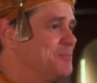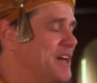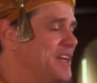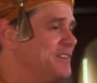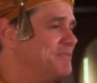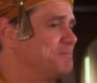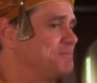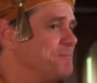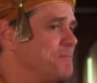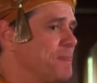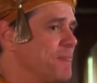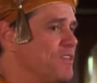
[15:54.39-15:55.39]
but
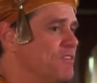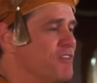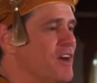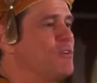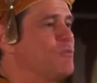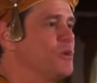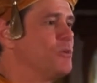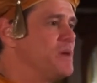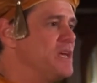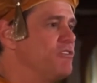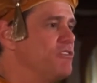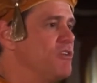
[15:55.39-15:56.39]
to find real
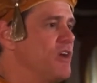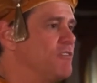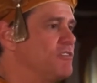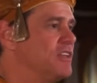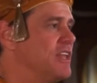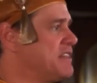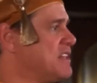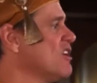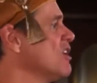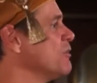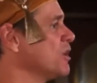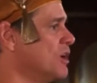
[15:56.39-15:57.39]
peace, you have to let the
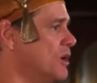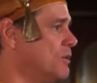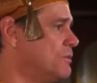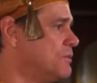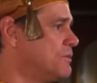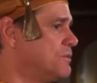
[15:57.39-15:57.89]
armor go.